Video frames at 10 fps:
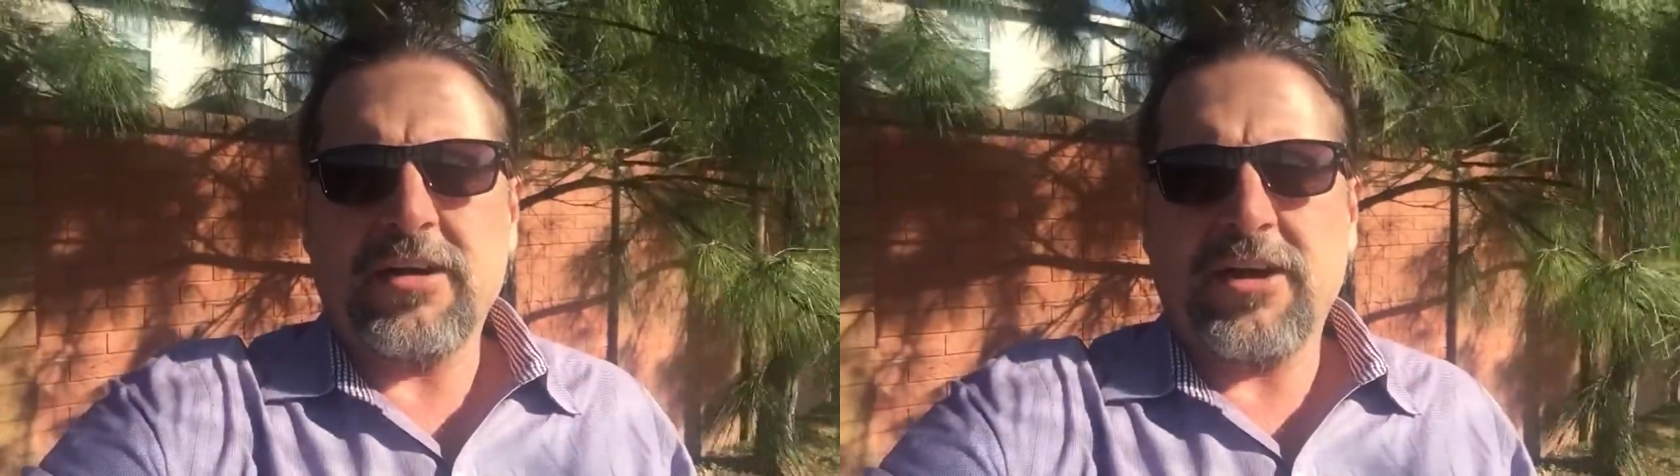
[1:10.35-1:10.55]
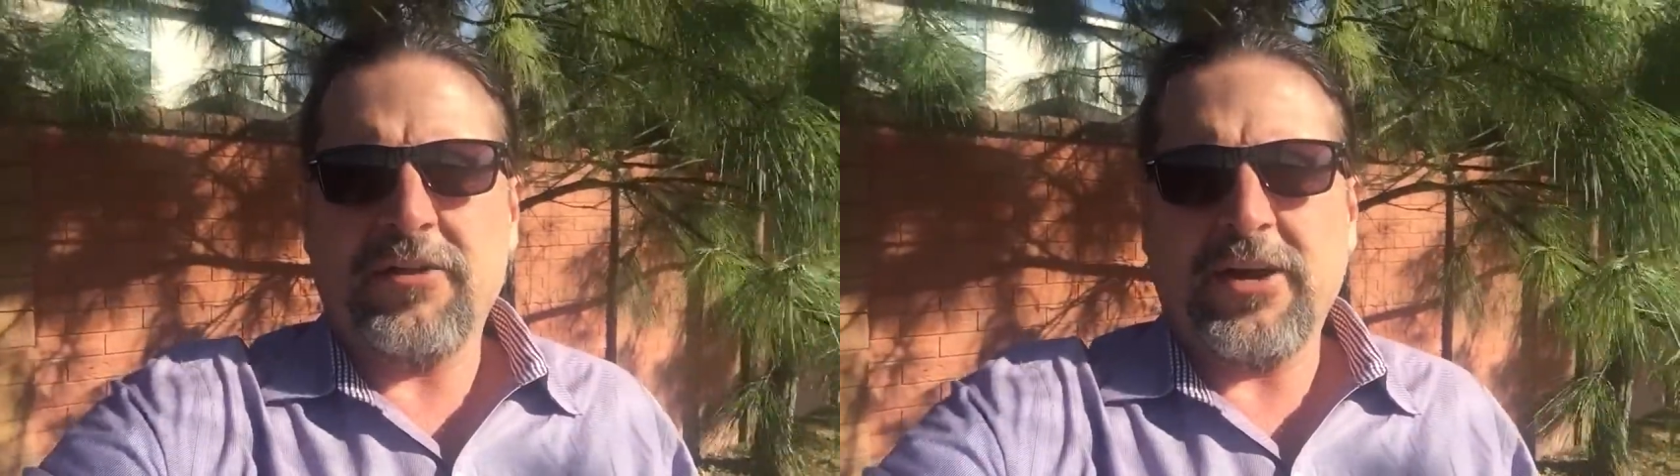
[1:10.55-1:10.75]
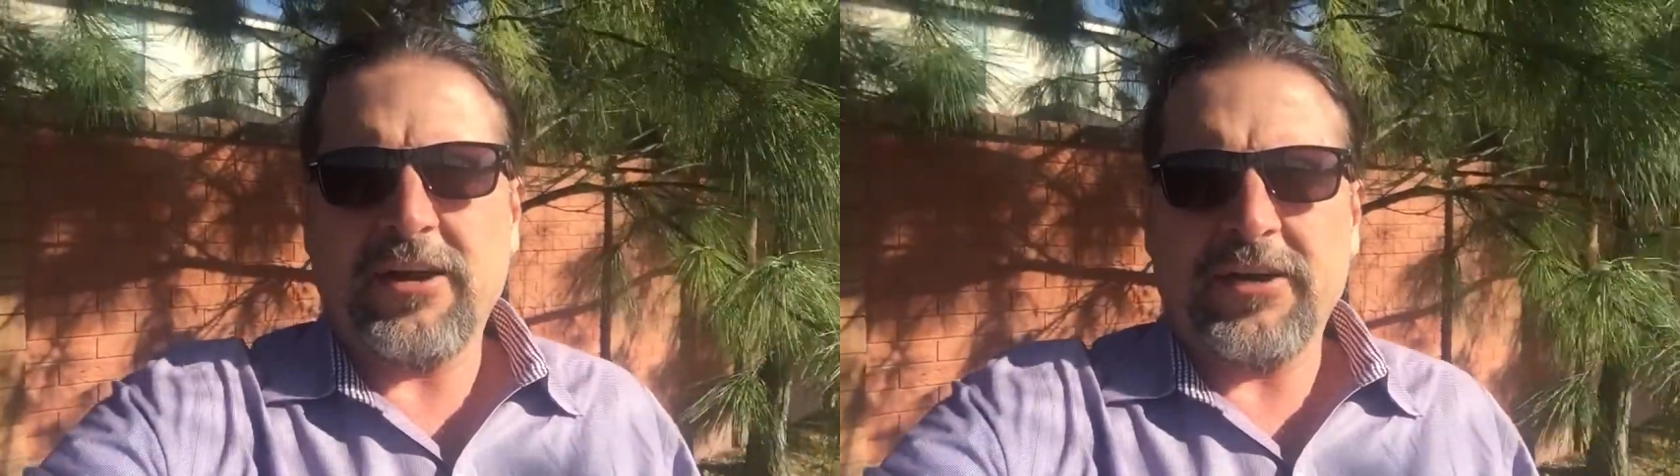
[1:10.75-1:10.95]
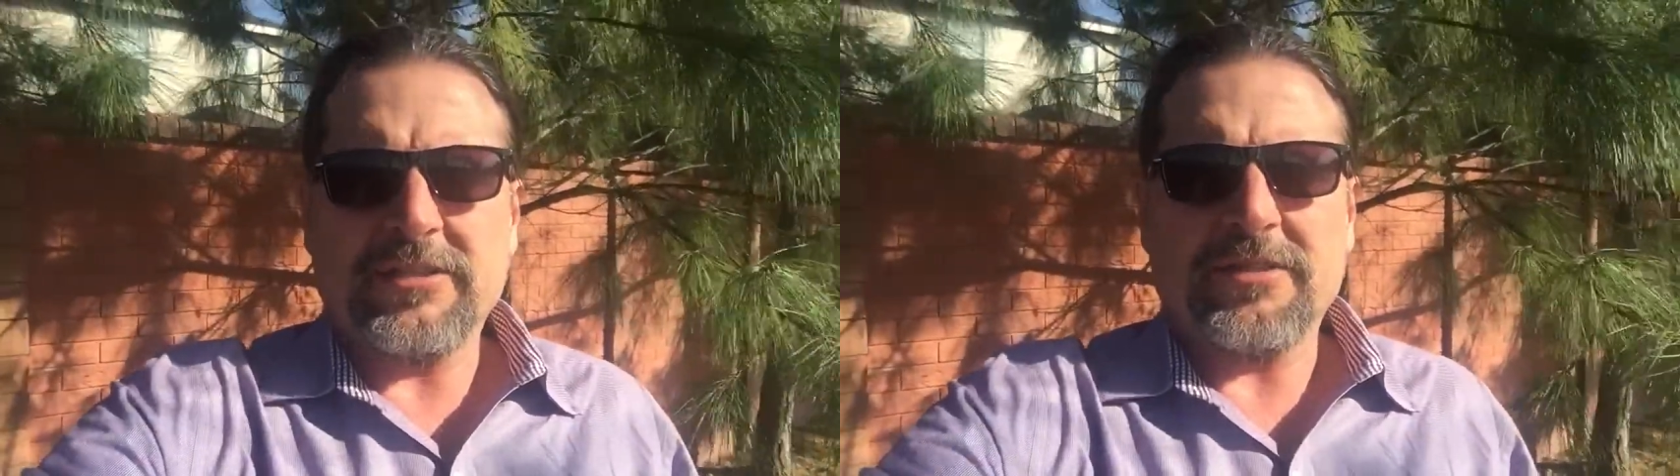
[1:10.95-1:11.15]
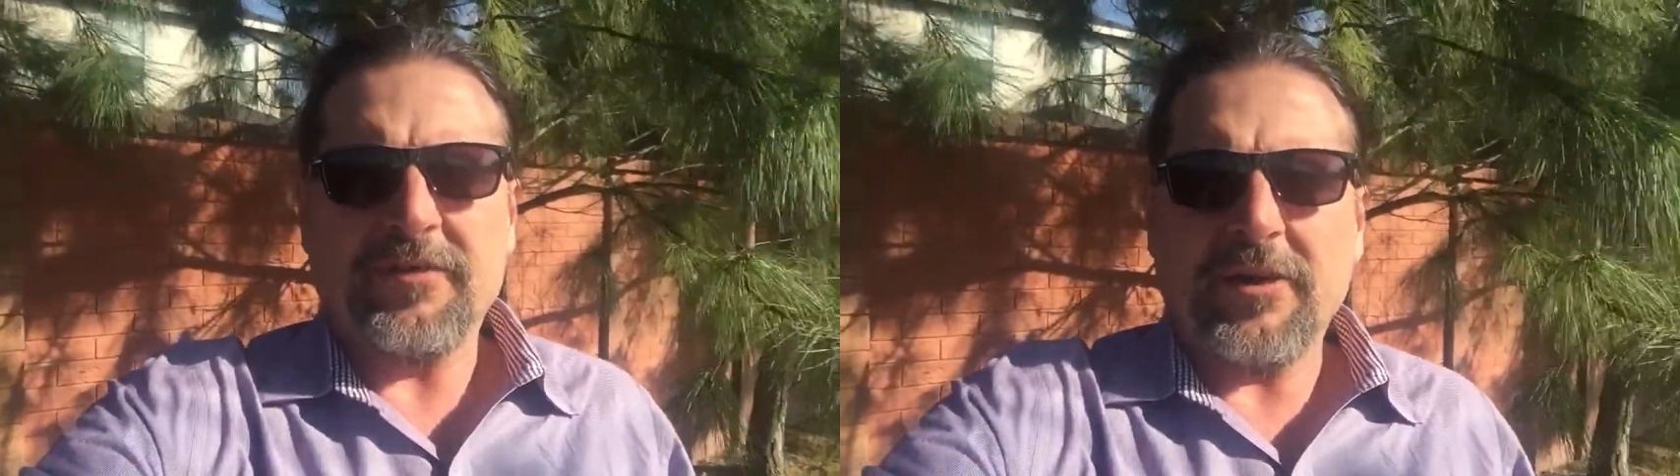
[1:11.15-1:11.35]
other
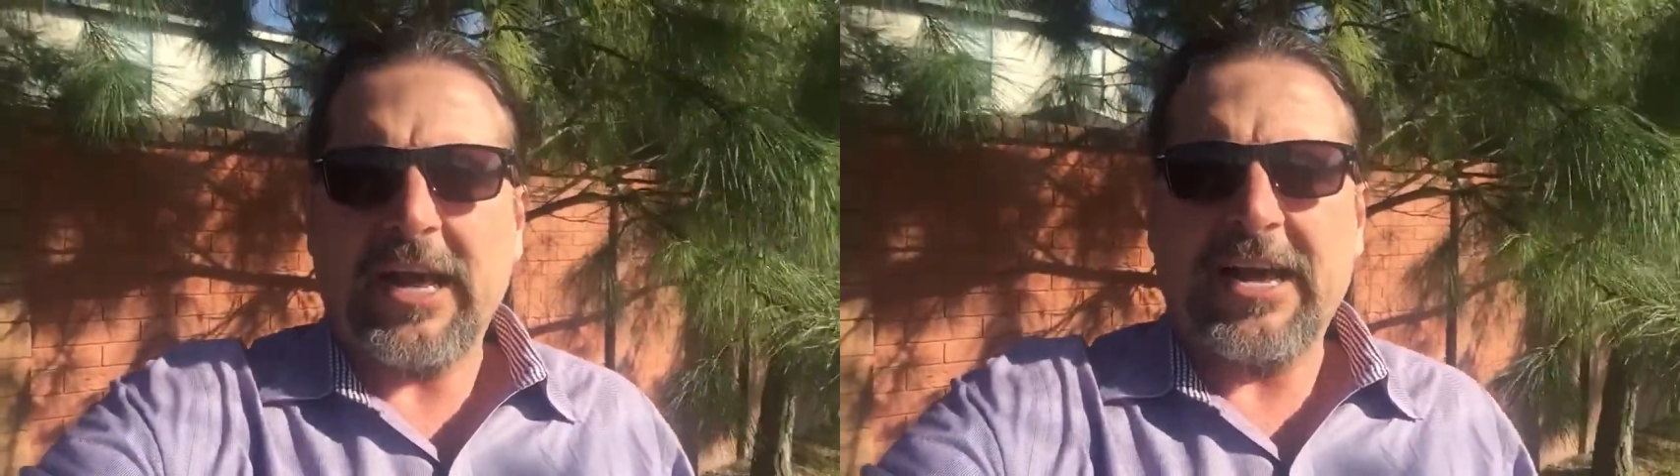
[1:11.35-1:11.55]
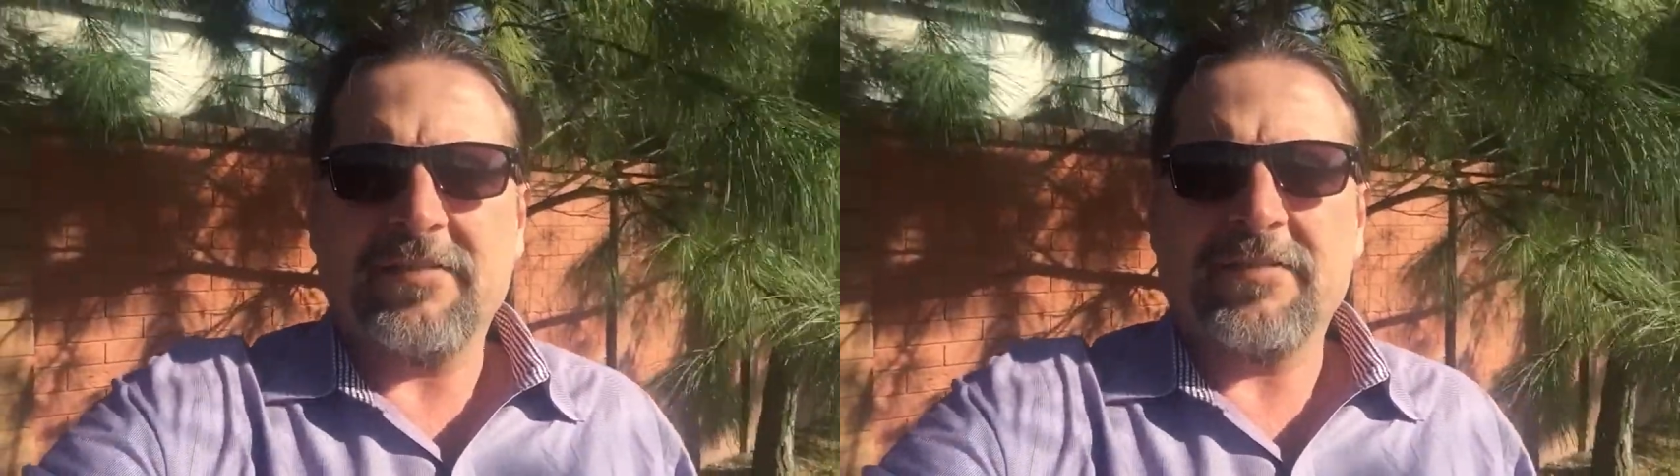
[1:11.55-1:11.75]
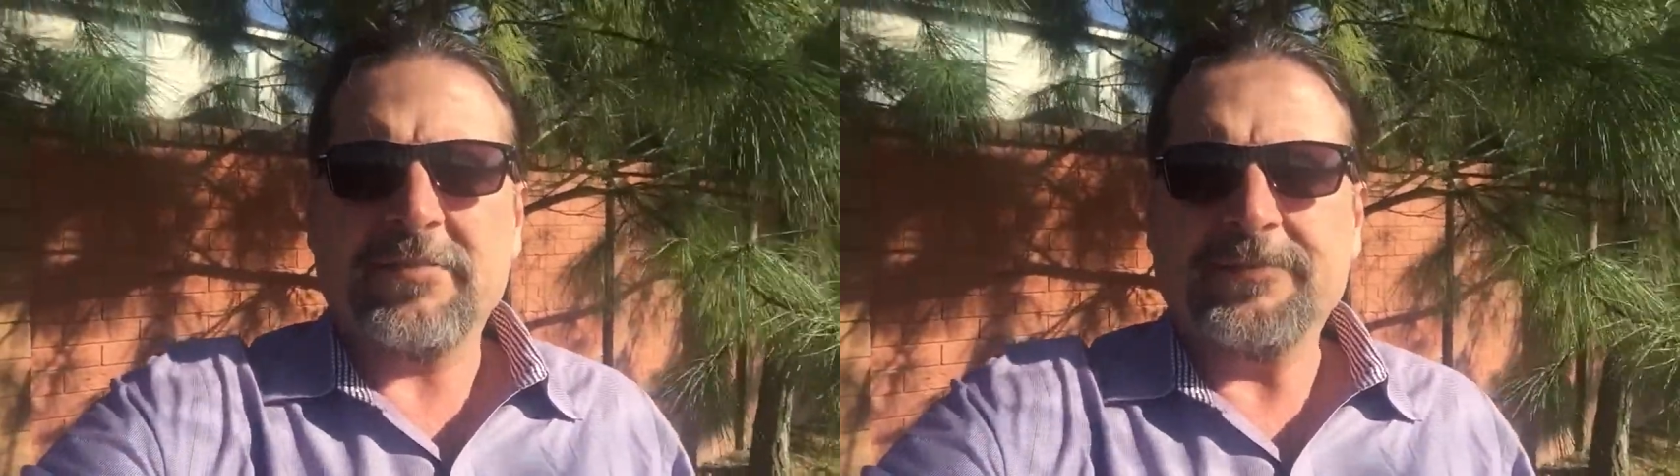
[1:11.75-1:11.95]
areas of your life.